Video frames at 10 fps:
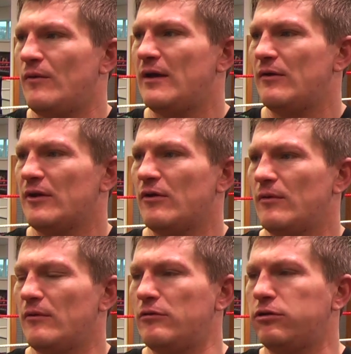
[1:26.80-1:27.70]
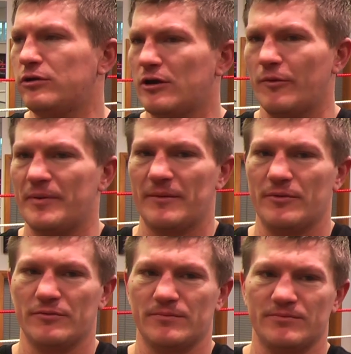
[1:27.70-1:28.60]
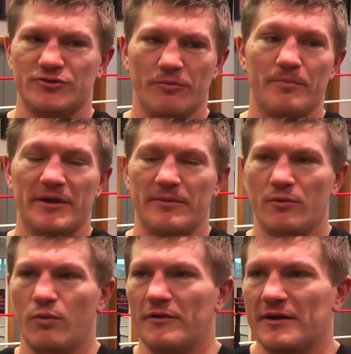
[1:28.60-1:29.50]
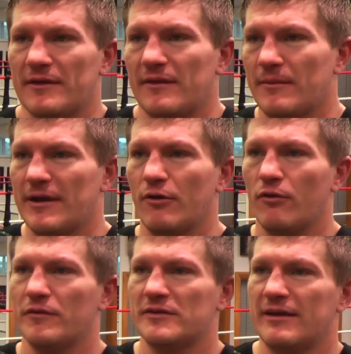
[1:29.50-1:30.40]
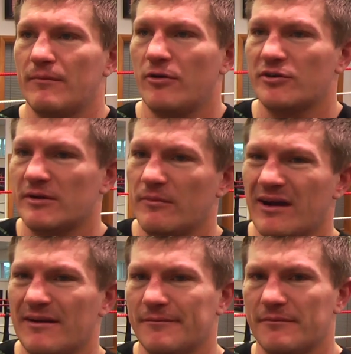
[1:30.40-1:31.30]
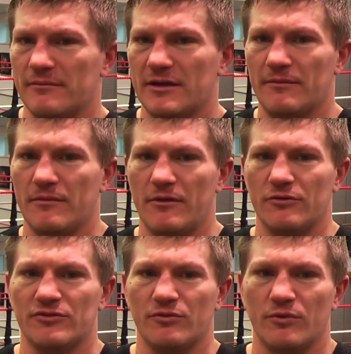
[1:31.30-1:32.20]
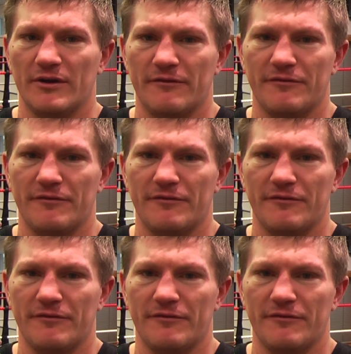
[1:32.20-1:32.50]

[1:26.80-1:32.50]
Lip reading: Well, a lot of people, some people are worried that they might overtake boxing, but I'm not too worried.